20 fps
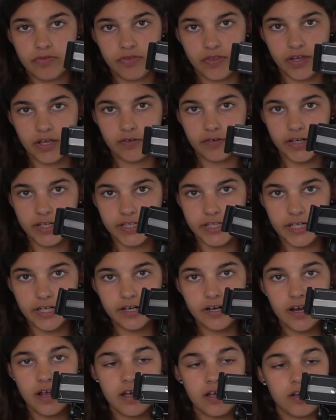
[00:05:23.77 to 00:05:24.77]
thing right
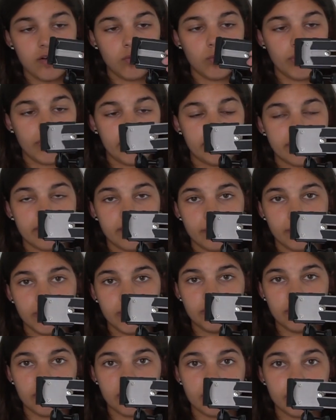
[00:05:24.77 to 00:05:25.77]
here where it
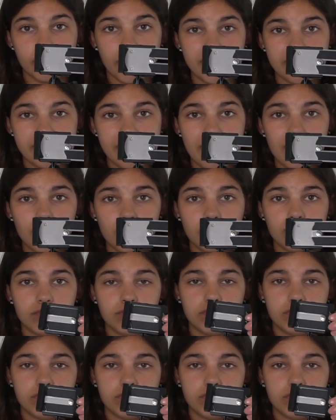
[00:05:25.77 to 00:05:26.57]
simply just spreads out